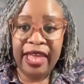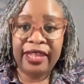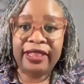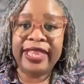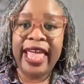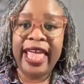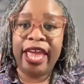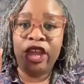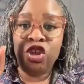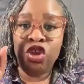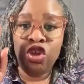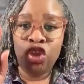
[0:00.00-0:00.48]

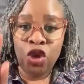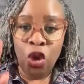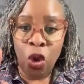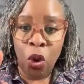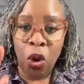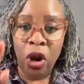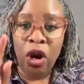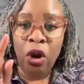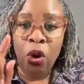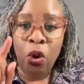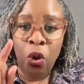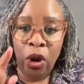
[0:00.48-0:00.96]
that
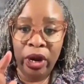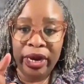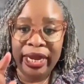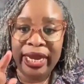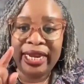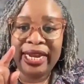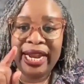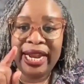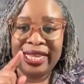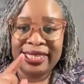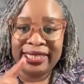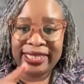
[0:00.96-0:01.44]
your
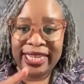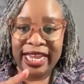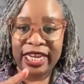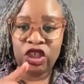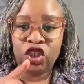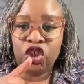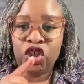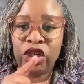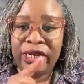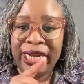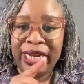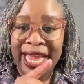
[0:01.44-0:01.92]

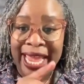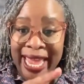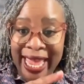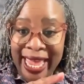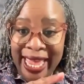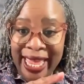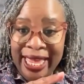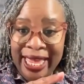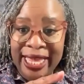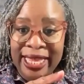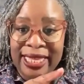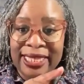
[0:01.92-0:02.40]
organization
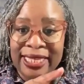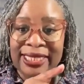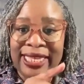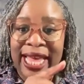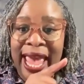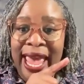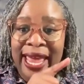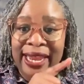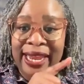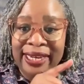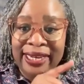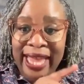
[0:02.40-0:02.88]
is
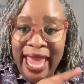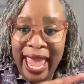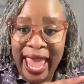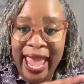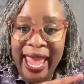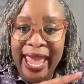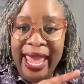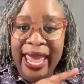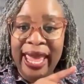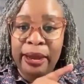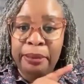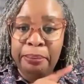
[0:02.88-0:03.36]
and
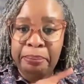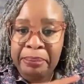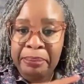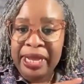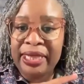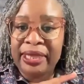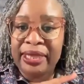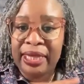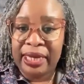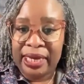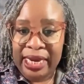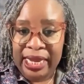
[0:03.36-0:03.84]
can
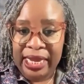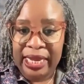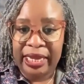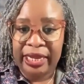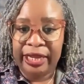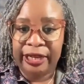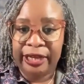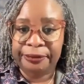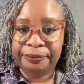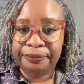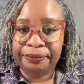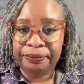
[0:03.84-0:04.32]
meet the
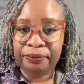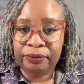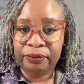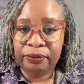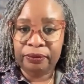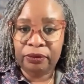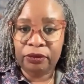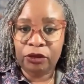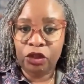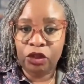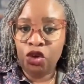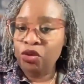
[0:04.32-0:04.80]
need.
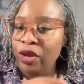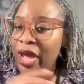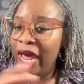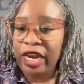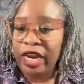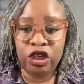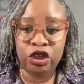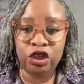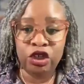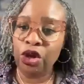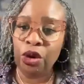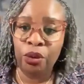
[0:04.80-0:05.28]
You got to
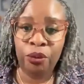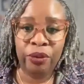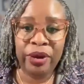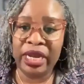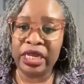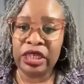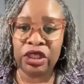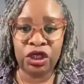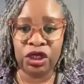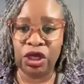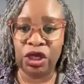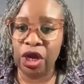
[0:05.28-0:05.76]
do your
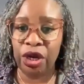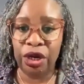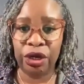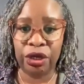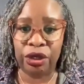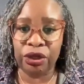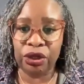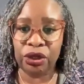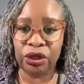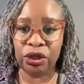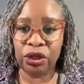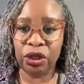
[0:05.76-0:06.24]

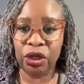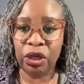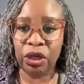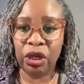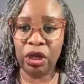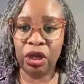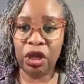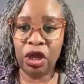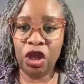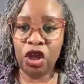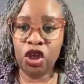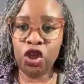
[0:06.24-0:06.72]
research.
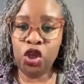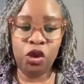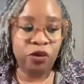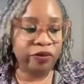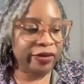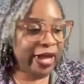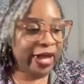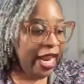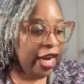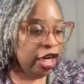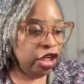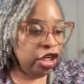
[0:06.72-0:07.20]
You
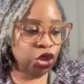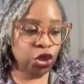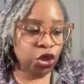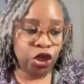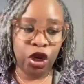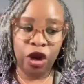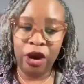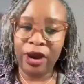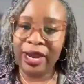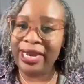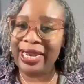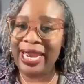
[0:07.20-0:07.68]
got to do
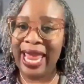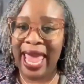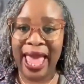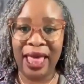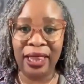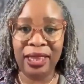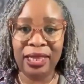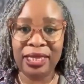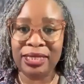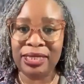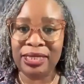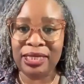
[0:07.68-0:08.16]
your
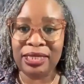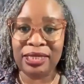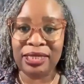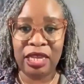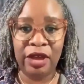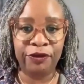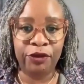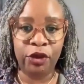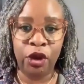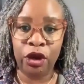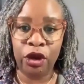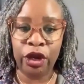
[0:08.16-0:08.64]
analysis
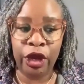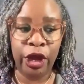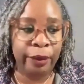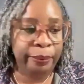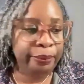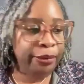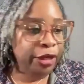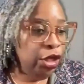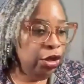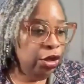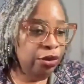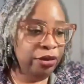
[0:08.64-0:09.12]
of your
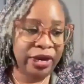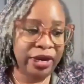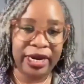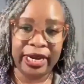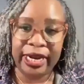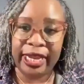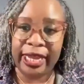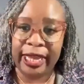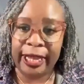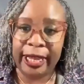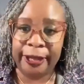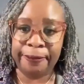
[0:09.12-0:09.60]

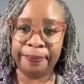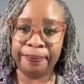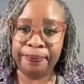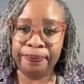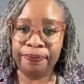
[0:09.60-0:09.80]
community.